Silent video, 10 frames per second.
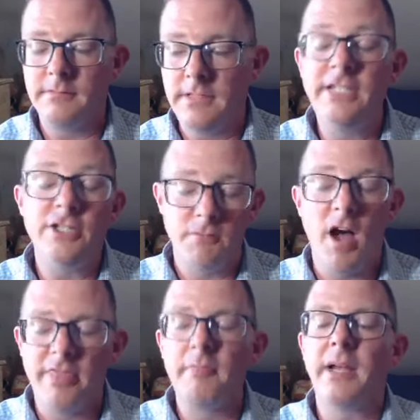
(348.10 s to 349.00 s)
each
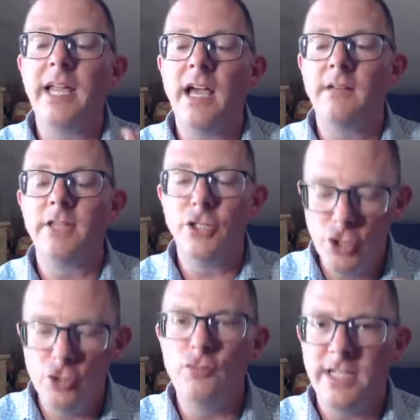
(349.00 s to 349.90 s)
month. But the
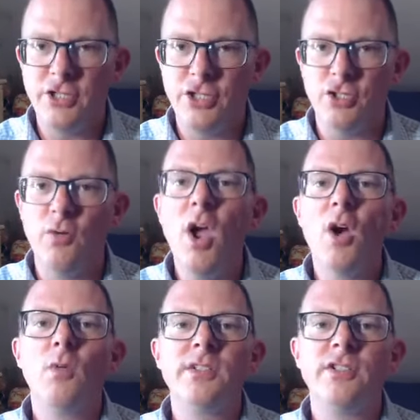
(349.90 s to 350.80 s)
June issue
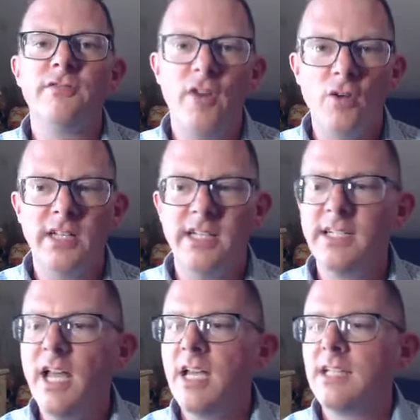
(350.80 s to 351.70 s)
was
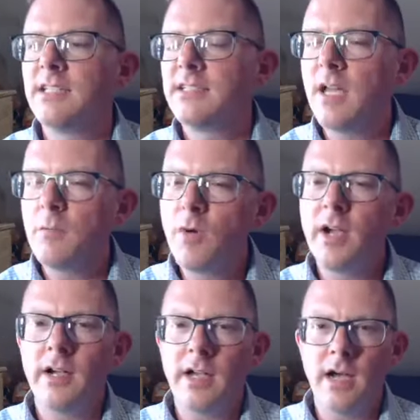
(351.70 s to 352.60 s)
devoted
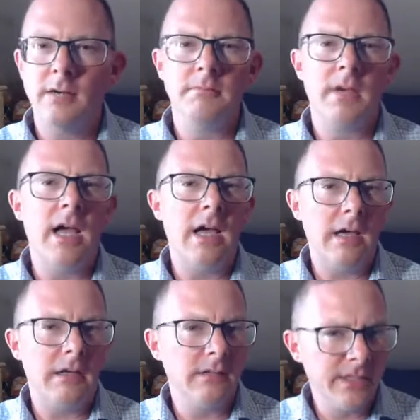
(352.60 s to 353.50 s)
somewhere
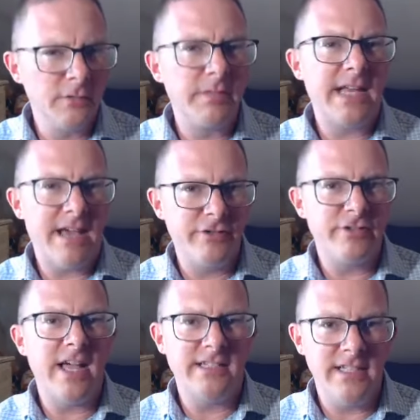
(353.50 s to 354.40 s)
a little bit after
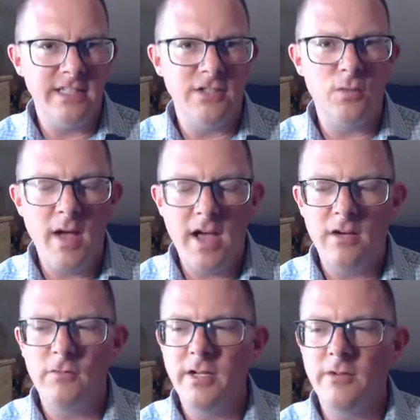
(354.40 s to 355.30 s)

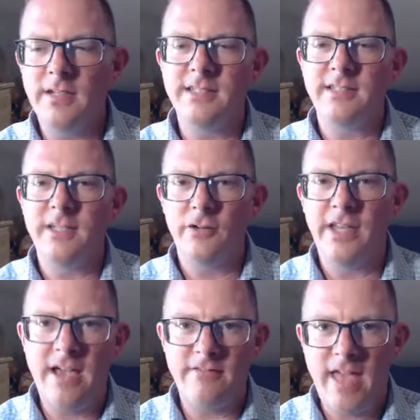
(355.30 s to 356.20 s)
1912. We don't
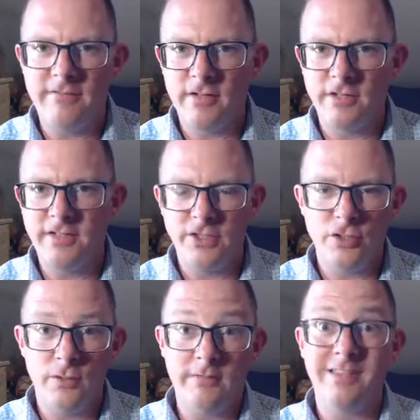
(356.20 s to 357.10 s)
necessarily have that first
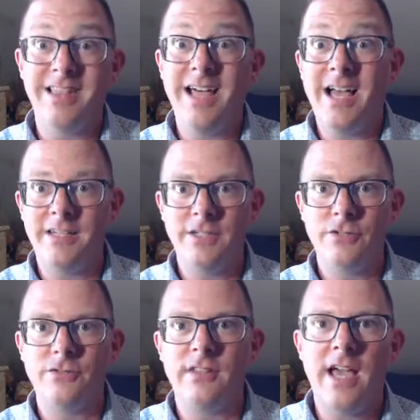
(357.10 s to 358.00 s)
issue. We have a lot of
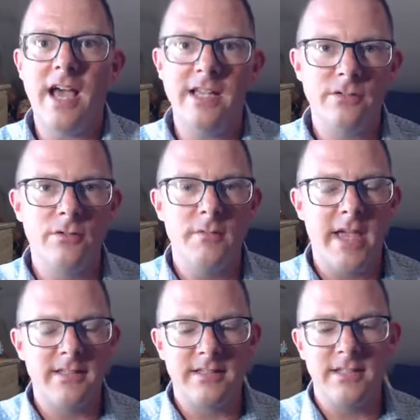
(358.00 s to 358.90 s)
issues of that high school
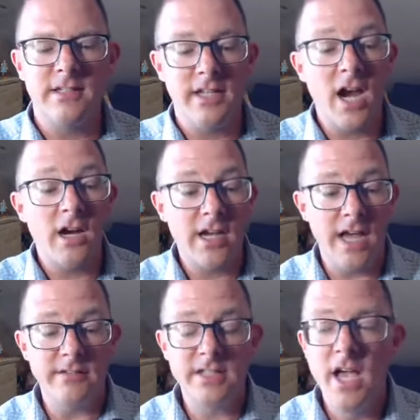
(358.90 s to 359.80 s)
magazine in the
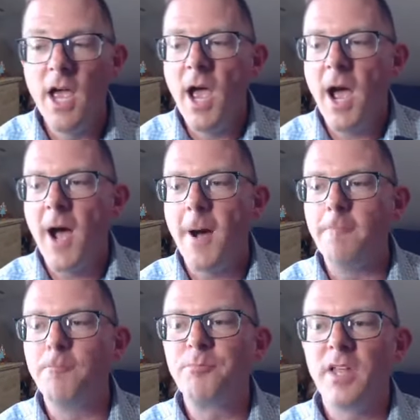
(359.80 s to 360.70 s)
archives.
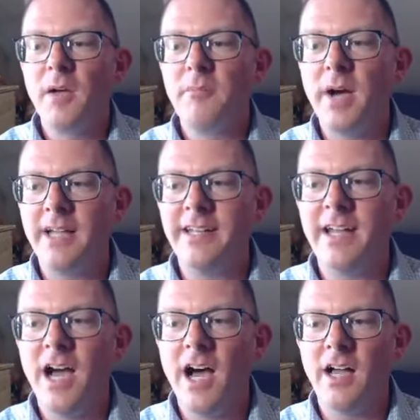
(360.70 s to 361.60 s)
But
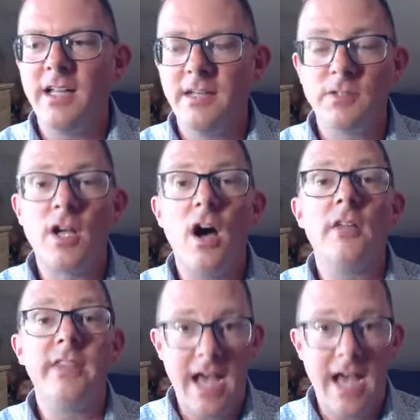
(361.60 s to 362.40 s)
it was called The